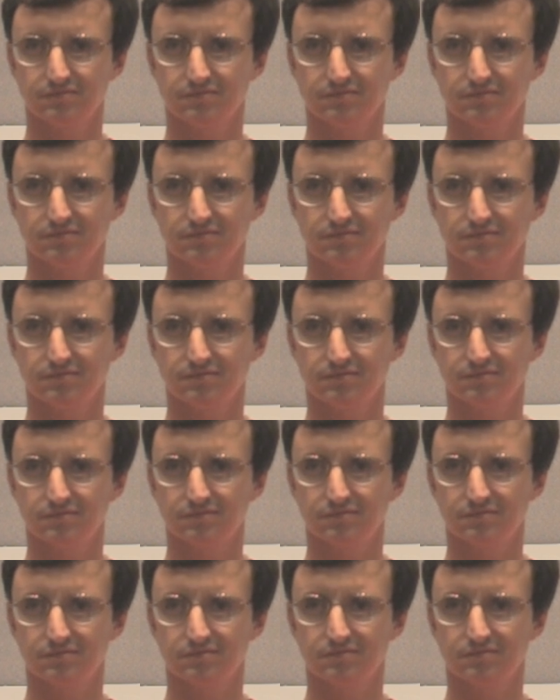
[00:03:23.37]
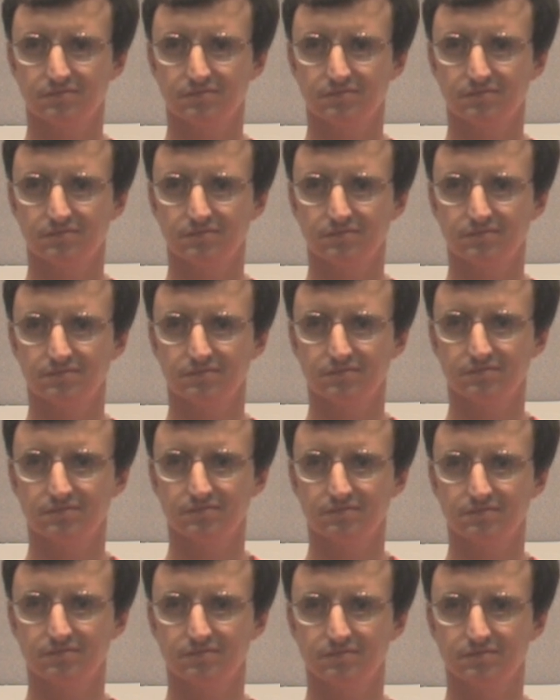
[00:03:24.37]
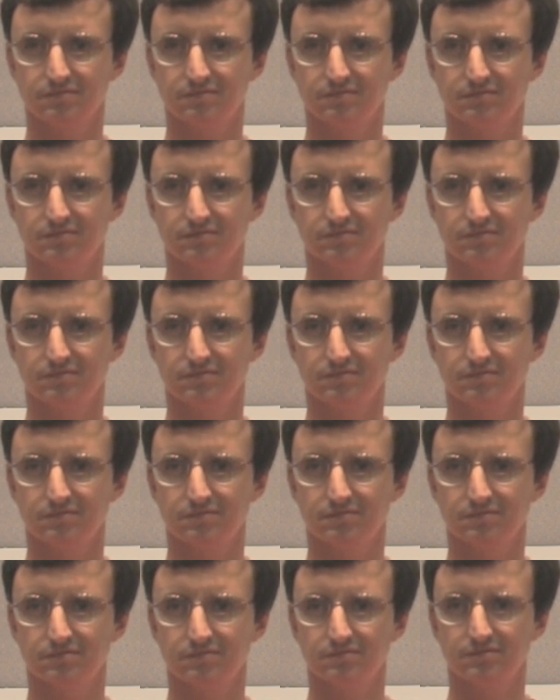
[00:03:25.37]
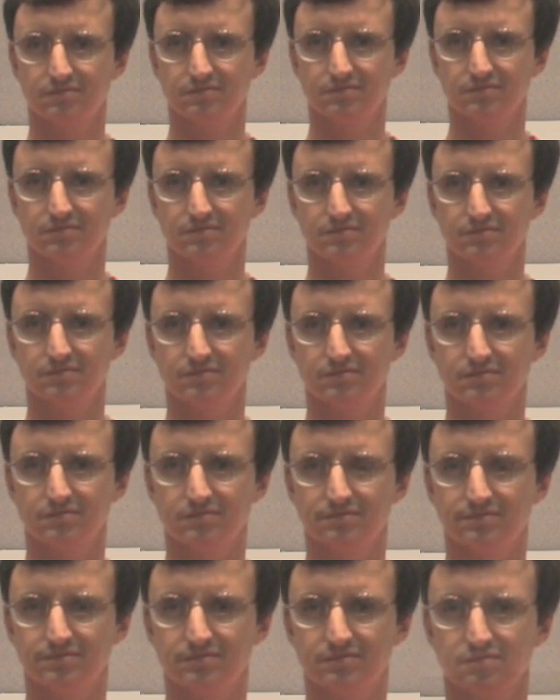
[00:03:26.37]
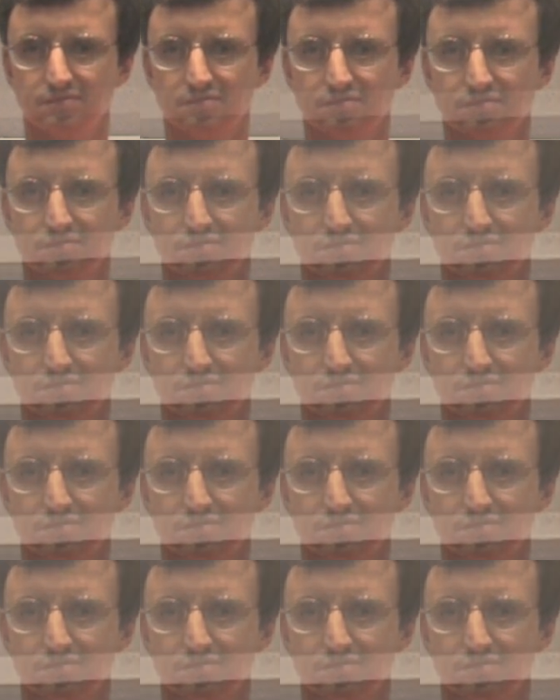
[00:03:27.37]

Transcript: No words are spoken by the person on screen.